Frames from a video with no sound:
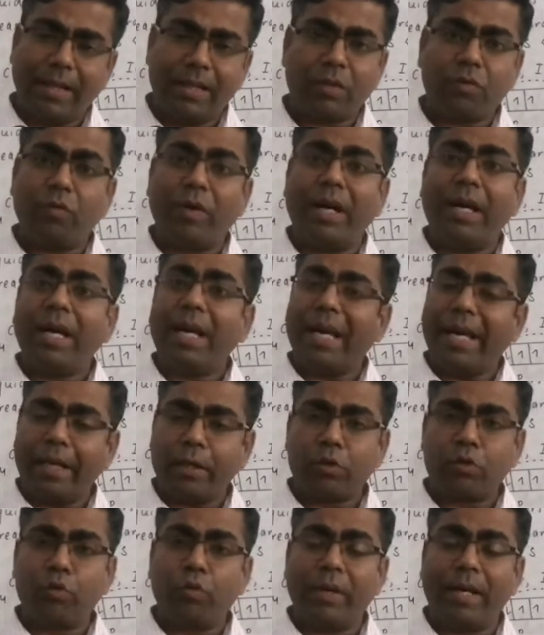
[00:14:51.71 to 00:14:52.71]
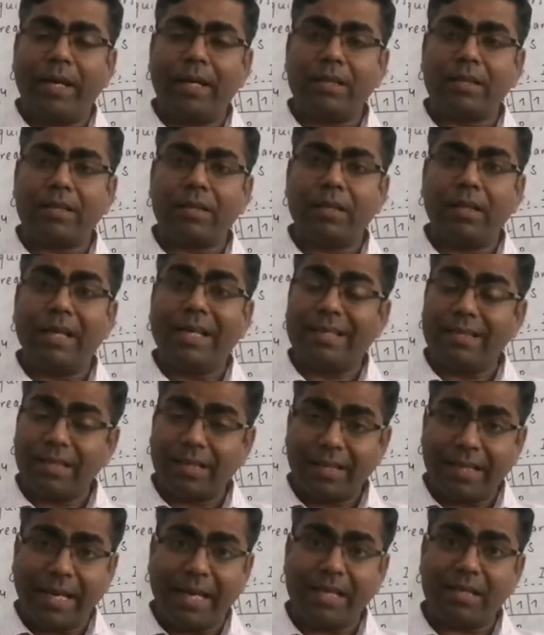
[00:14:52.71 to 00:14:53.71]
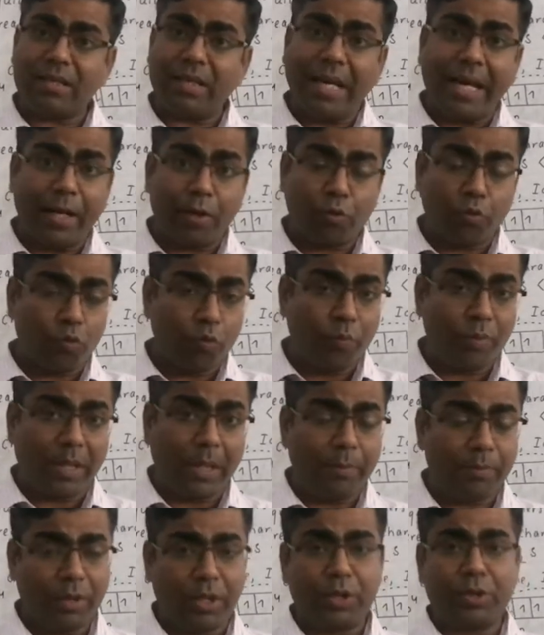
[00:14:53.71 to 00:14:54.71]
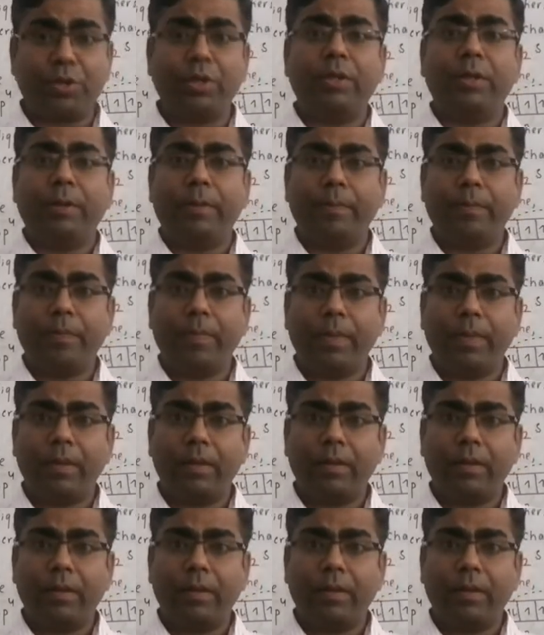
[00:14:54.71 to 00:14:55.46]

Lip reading: That's why H2S is a gas at room temperature.